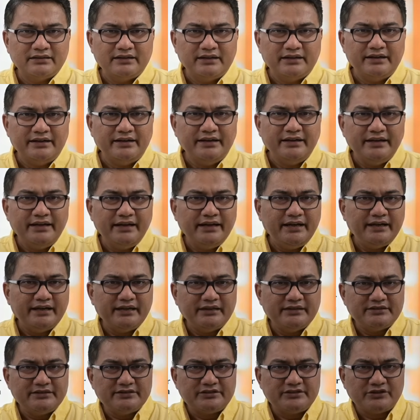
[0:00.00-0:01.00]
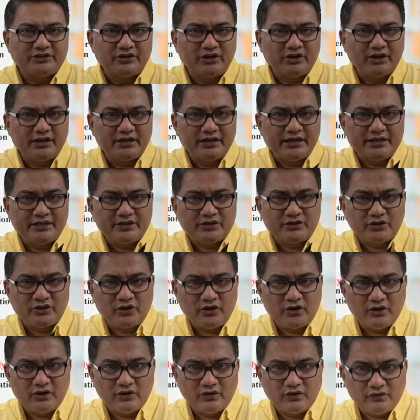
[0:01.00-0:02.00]
NEET is not at
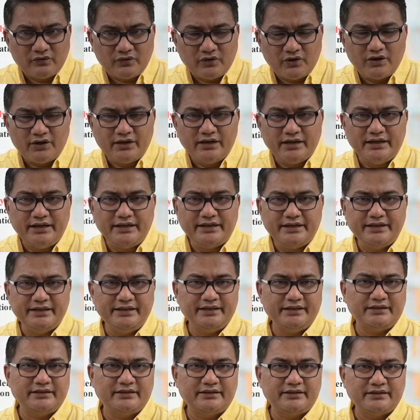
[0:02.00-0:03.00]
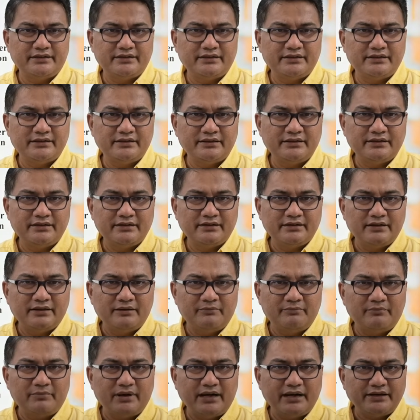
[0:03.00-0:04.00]
all violating
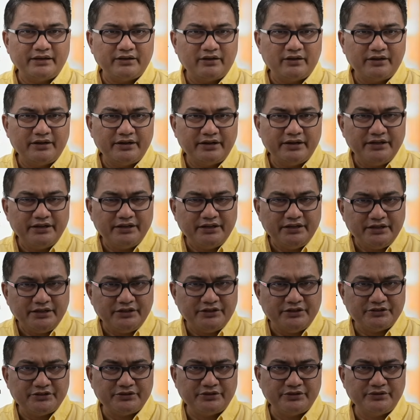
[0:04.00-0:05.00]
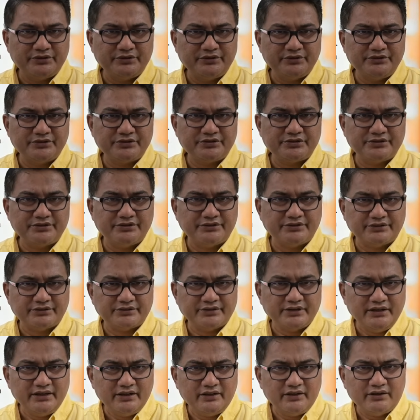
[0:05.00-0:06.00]
minority institutions
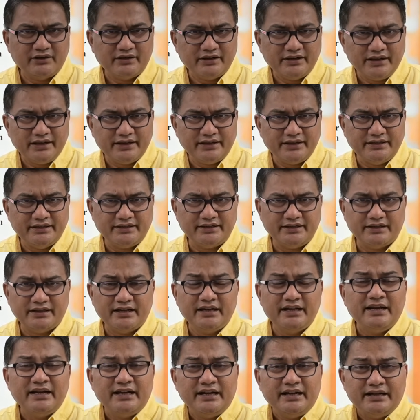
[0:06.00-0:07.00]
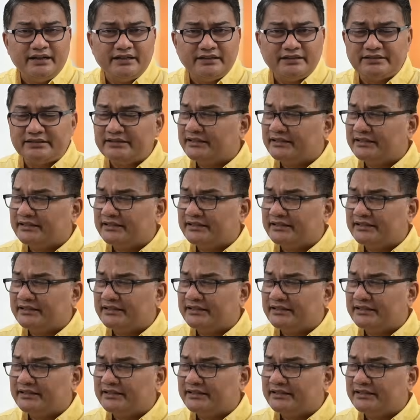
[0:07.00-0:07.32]
or anything. It is